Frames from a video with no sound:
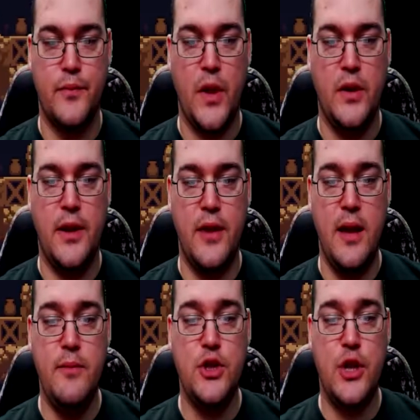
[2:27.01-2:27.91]
Now the
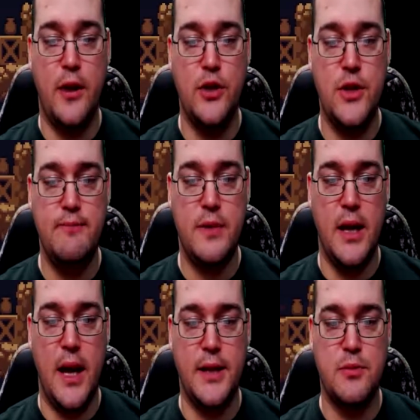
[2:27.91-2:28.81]
game is challenging,
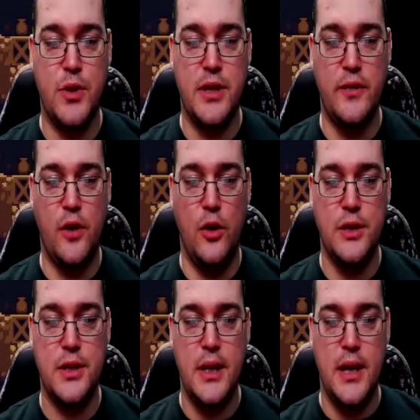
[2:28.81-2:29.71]
it's pretty difficult,